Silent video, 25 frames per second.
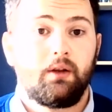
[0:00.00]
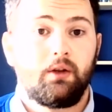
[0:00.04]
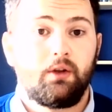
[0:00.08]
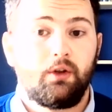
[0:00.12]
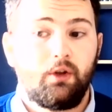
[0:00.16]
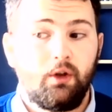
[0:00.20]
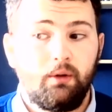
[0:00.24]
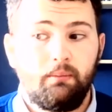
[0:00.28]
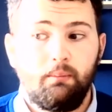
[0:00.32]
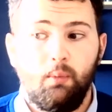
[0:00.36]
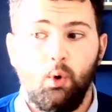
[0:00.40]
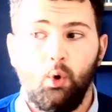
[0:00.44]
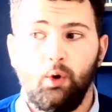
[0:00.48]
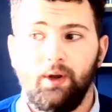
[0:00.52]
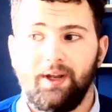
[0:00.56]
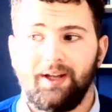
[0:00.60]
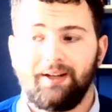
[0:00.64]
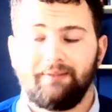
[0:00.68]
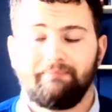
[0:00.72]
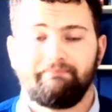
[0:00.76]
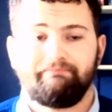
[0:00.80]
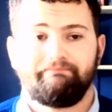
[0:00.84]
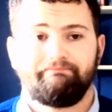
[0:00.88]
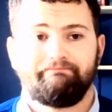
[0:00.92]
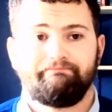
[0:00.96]
Good morning.
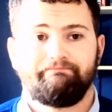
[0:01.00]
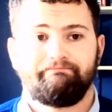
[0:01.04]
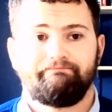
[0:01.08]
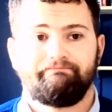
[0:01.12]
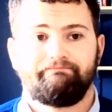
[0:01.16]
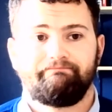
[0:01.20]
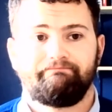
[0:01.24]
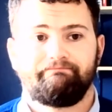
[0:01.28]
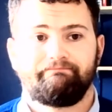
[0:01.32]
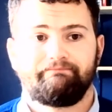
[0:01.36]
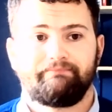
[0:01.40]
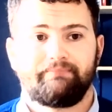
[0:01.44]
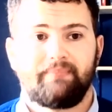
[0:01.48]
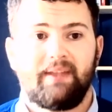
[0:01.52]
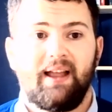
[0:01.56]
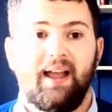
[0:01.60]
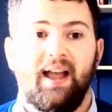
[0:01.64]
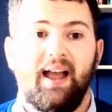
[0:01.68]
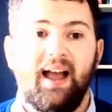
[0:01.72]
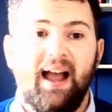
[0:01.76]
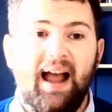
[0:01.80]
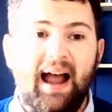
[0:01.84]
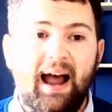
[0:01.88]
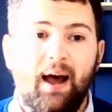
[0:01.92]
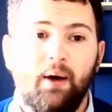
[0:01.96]

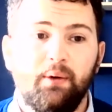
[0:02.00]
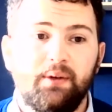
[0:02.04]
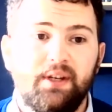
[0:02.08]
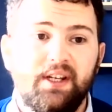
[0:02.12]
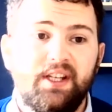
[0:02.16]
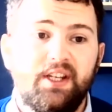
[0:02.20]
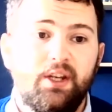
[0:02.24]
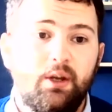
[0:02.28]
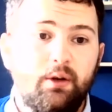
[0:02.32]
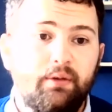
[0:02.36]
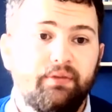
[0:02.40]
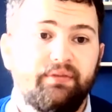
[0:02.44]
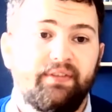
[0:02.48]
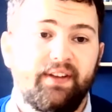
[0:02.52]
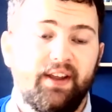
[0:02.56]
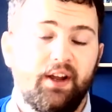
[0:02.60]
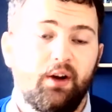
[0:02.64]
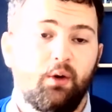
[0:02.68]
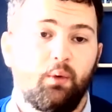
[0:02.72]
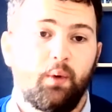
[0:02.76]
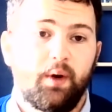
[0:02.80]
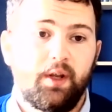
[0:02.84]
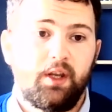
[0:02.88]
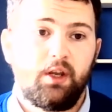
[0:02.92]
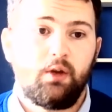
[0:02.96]
How did you feel
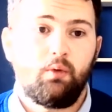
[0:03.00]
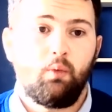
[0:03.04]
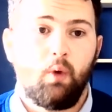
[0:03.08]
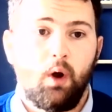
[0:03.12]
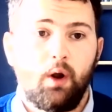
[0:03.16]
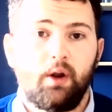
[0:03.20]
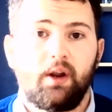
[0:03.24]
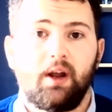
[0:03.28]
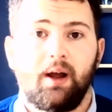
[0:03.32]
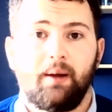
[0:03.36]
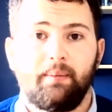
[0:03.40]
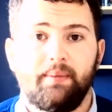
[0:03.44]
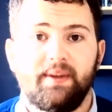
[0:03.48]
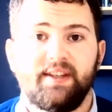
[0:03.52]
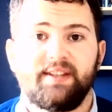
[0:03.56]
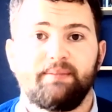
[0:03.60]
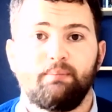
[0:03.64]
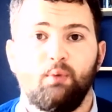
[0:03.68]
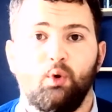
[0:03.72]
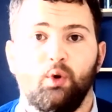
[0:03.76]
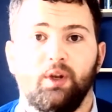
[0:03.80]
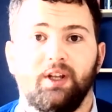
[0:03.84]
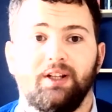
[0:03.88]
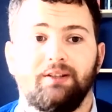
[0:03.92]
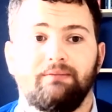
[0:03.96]
when you woke up this
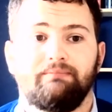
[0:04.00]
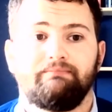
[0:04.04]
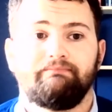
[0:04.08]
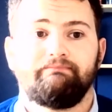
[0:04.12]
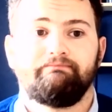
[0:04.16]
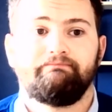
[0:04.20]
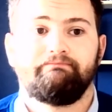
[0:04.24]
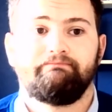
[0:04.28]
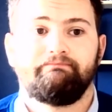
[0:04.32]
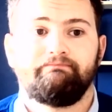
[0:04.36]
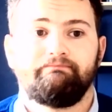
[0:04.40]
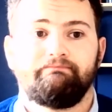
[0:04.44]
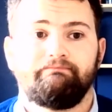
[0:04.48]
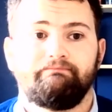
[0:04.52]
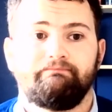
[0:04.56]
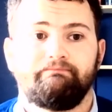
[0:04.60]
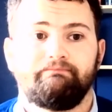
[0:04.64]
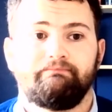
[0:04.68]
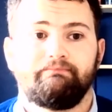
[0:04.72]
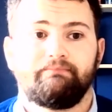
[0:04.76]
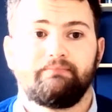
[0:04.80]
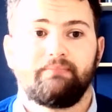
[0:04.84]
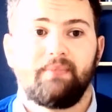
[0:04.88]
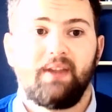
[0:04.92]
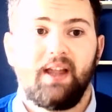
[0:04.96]
morning?
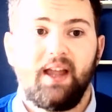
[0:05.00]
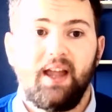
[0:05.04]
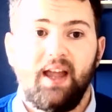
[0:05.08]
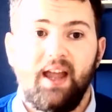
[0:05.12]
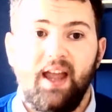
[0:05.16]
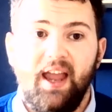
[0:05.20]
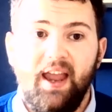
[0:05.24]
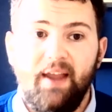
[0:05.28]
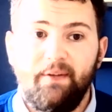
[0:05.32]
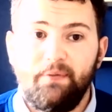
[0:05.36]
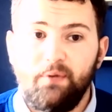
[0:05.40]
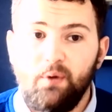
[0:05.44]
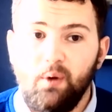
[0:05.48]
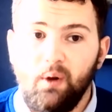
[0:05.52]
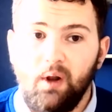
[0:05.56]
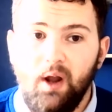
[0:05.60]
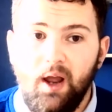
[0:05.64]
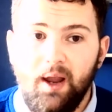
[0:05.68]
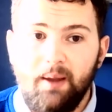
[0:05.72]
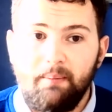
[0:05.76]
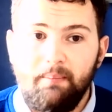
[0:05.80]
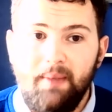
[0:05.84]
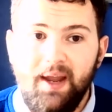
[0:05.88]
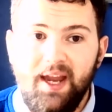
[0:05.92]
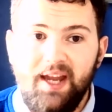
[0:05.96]
If you were
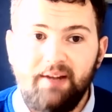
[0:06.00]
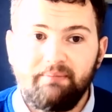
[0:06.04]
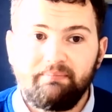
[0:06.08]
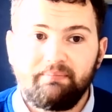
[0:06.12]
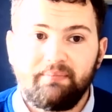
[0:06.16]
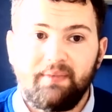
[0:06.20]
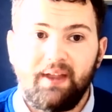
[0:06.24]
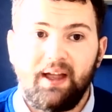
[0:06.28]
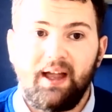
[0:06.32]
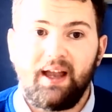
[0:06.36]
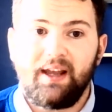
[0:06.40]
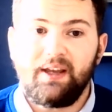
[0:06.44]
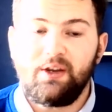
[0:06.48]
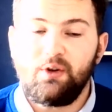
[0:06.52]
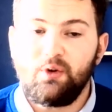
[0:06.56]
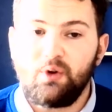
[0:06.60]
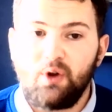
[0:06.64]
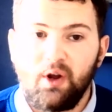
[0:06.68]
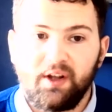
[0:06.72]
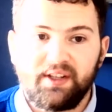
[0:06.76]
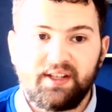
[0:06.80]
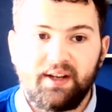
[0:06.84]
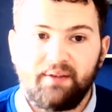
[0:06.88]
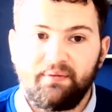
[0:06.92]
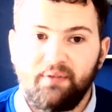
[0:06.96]
like me, you
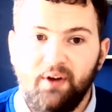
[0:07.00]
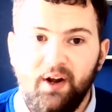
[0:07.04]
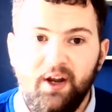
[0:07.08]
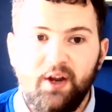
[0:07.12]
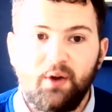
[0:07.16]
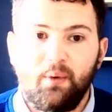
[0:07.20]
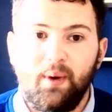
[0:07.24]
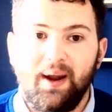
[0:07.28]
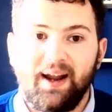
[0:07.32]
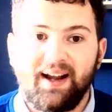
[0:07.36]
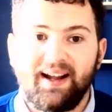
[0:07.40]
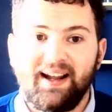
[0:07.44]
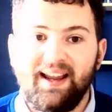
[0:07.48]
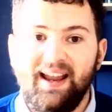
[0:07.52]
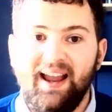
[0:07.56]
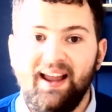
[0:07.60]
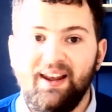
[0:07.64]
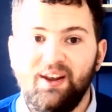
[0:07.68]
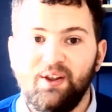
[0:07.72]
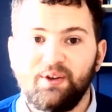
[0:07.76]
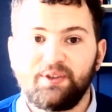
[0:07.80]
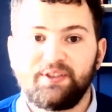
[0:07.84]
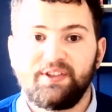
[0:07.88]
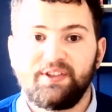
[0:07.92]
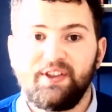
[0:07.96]
got up very quickly and
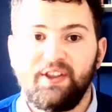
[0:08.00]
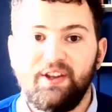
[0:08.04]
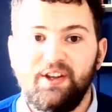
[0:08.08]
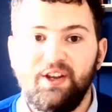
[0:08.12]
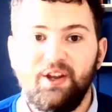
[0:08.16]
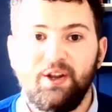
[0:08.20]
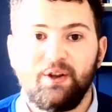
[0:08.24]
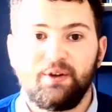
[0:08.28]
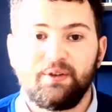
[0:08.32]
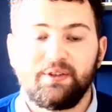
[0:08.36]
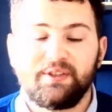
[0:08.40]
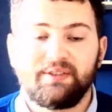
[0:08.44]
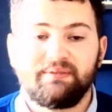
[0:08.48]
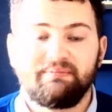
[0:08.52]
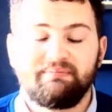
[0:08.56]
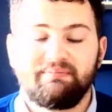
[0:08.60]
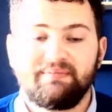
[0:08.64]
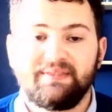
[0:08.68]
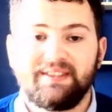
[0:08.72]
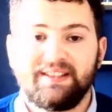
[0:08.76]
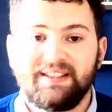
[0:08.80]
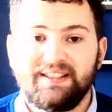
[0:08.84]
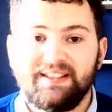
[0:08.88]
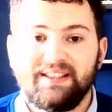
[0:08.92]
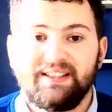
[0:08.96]
looked at the news.
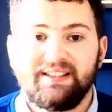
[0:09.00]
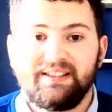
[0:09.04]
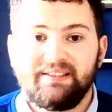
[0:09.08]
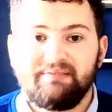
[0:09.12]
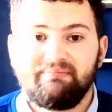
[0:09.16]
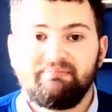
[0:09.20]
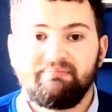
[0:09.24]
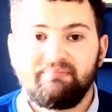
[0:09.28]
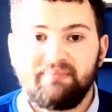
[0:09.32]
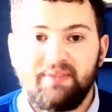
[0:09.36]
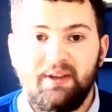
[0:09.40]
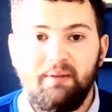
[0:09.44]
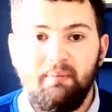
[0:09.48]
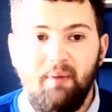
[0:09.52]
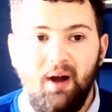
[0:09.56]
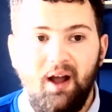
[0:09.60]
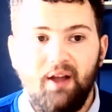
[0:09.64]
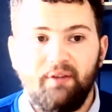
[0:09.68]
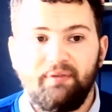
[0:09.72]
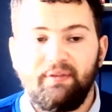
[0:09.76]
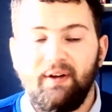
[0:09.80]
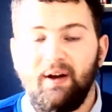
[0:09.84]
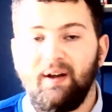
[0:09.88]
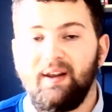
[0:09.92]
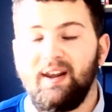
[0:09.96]
You might have
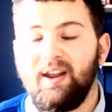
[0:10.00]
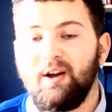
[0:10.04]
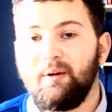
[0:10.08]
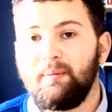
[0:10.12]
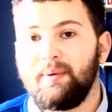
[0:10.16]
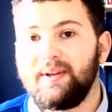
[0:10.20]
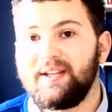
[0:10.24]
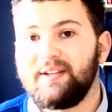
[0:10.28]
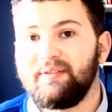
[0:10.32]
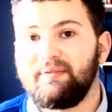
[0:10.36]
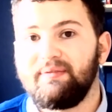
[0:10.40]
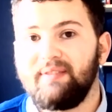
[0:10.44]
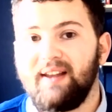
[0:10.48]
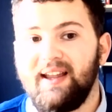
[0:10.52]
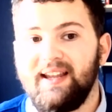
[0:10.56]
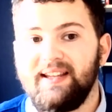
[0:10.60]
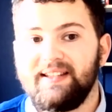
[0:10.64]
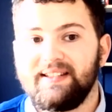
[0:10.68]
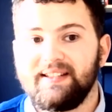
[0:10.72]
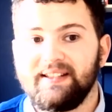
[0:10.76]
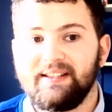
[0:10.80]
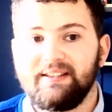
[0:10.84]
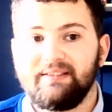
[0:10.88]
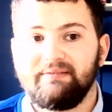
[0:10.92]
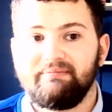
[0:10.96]
felt a little bit
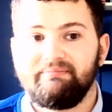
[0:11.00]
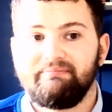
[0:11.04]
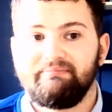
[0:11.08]
deflated.